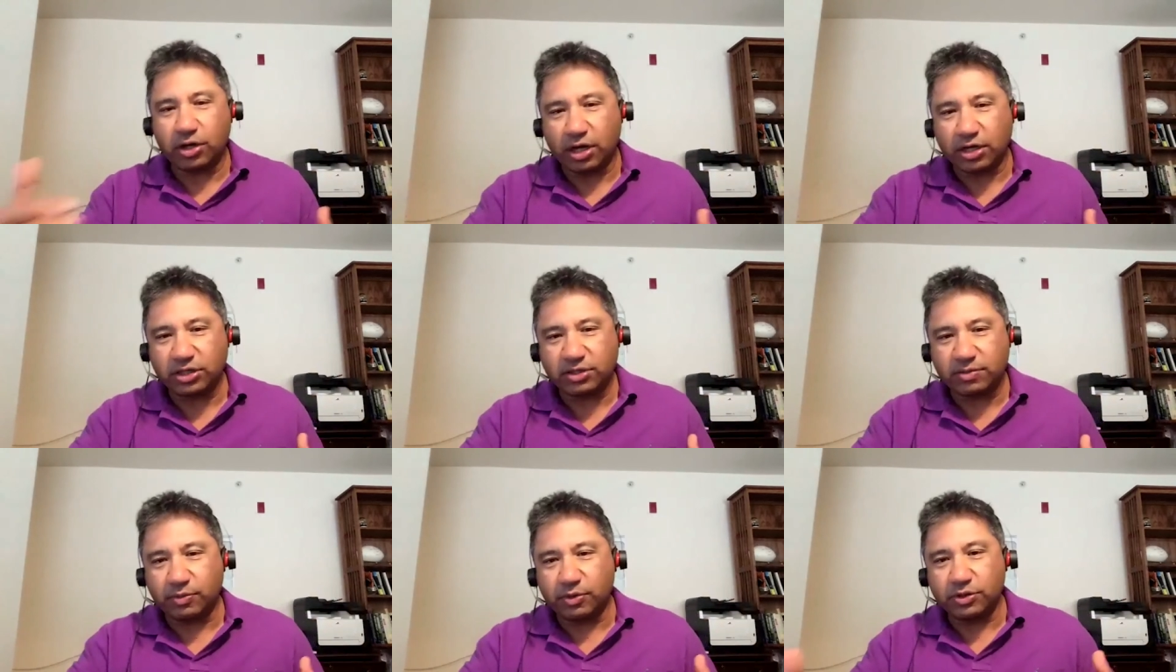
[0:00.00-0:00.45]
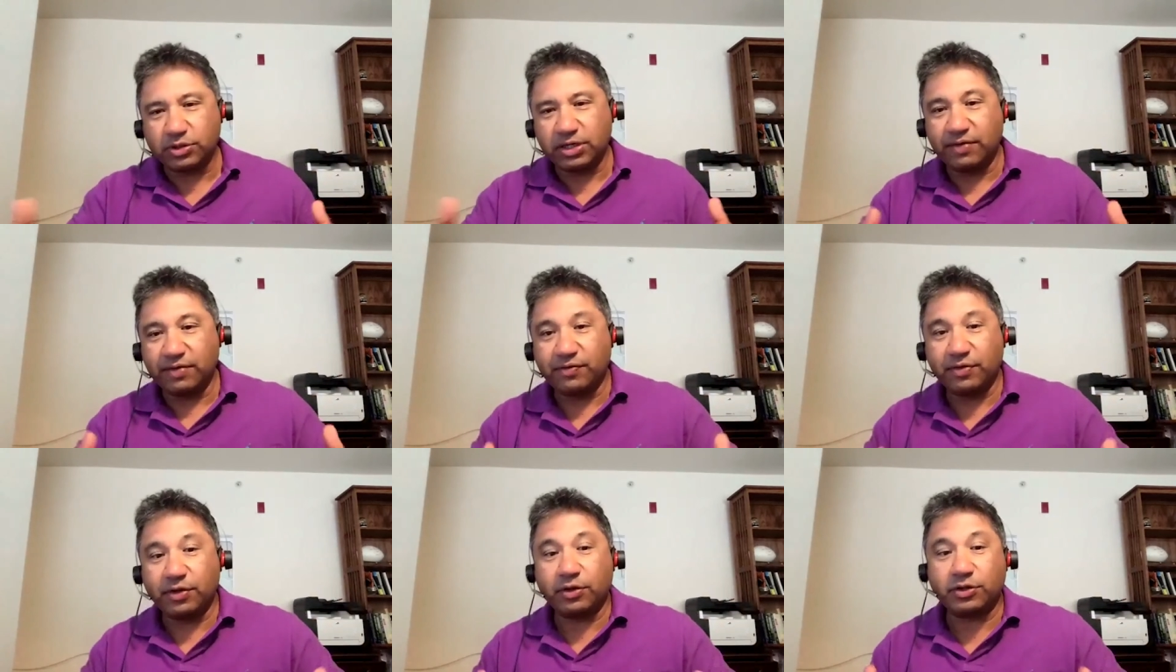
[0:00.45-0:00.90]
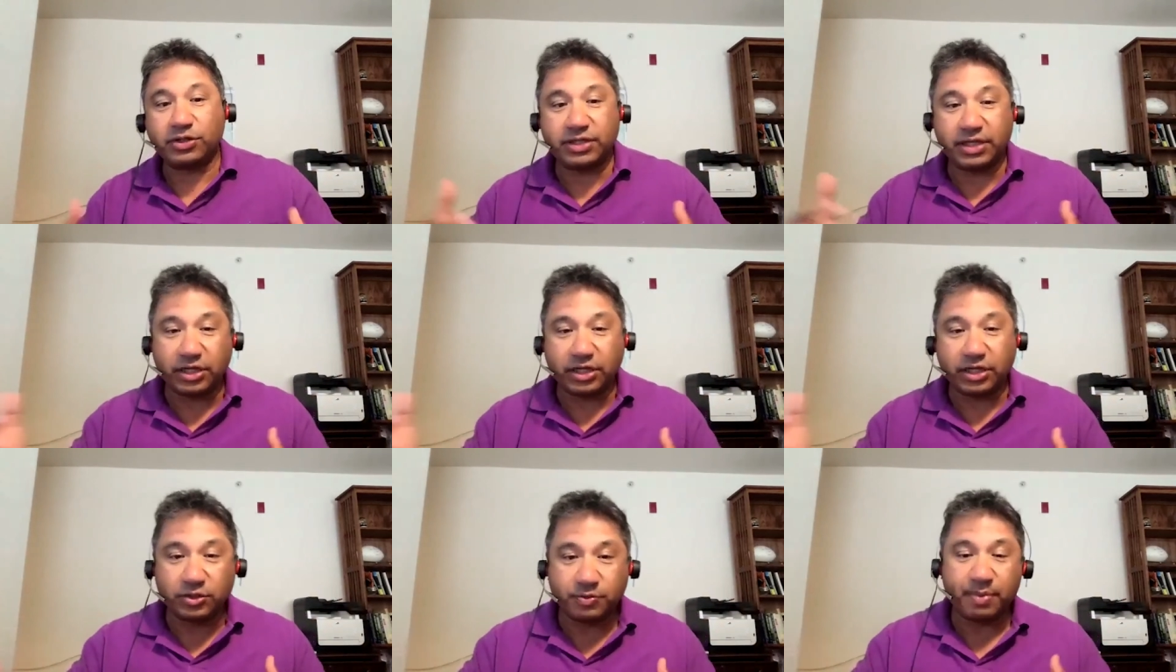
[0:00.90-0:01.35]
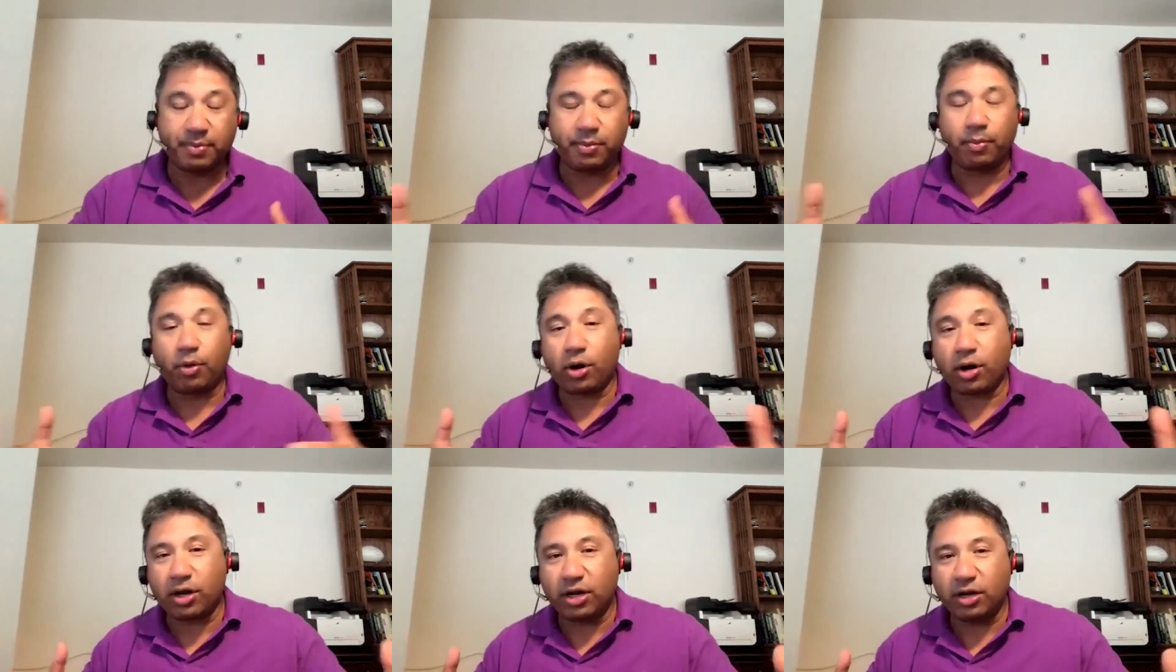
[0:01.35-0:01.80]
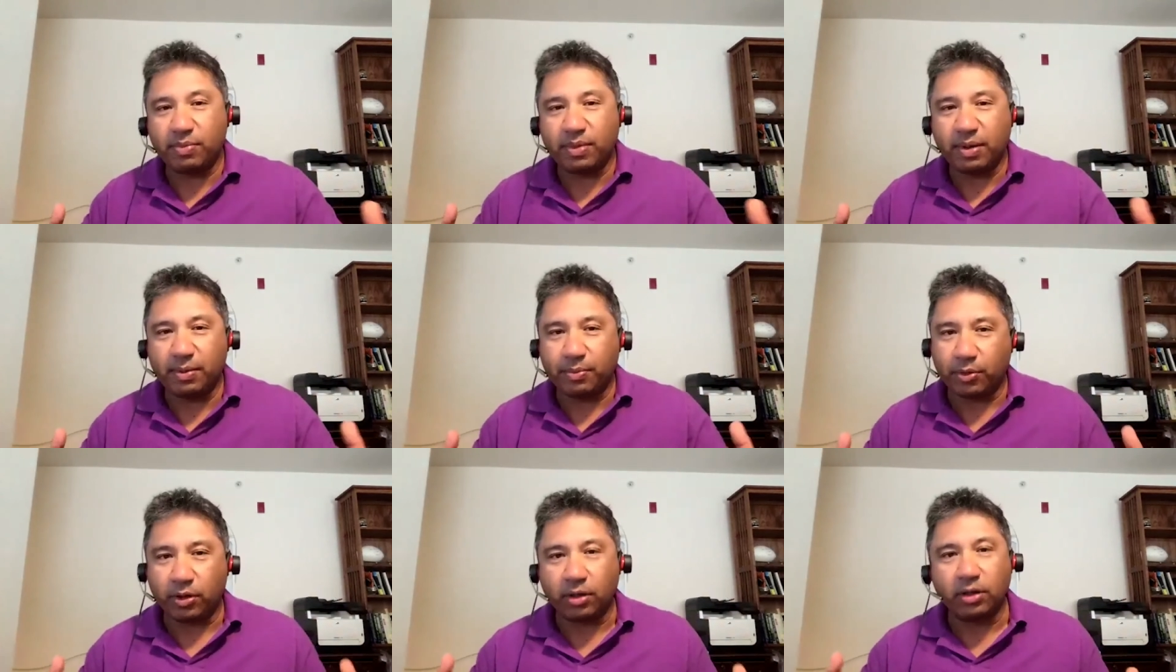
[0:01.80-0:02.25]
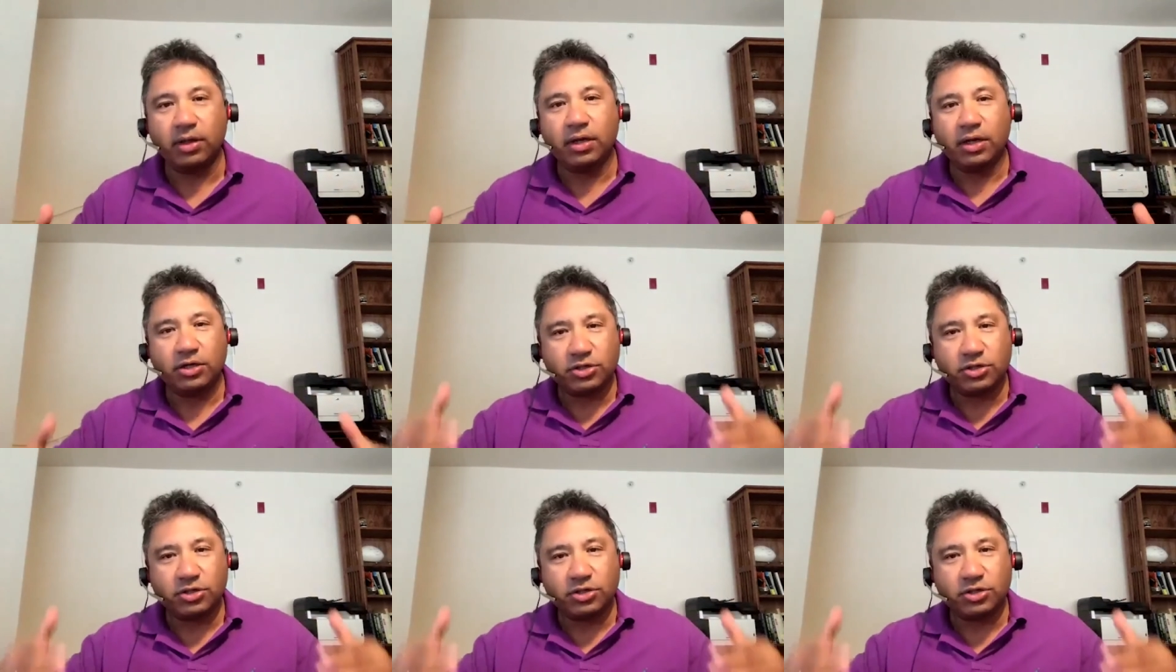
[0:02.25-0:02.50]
your customers and even your salespeople, marketing people,